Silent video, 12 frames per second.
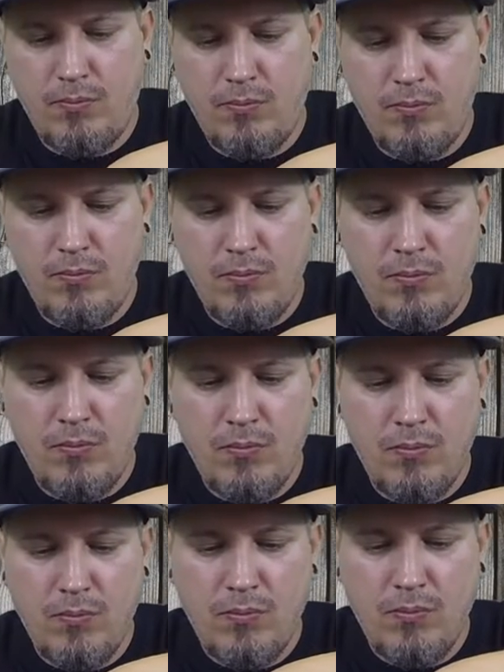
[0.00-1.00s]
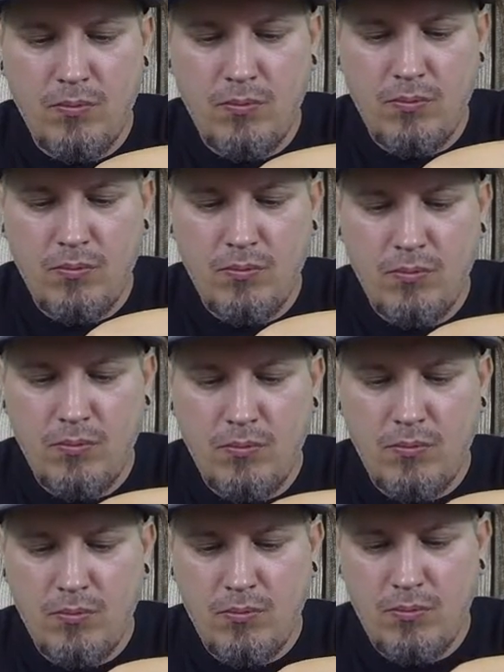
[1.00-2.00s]

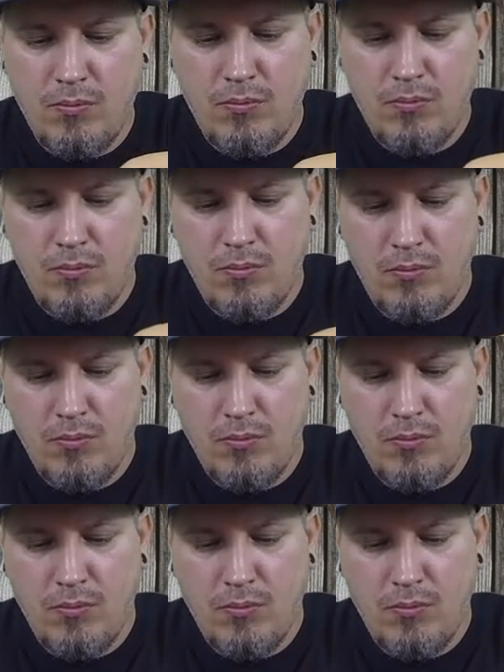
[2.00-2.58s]
No one is speaking in this clip.